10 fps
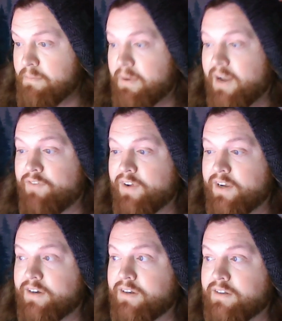but I
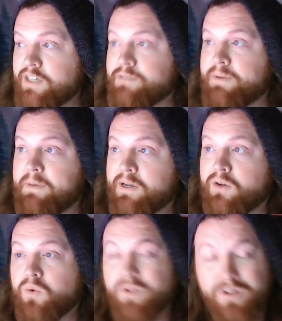figured this might be a
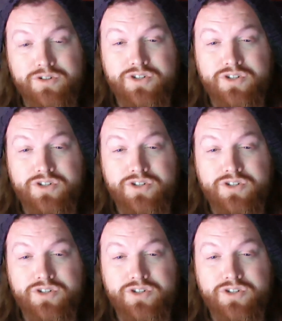cool little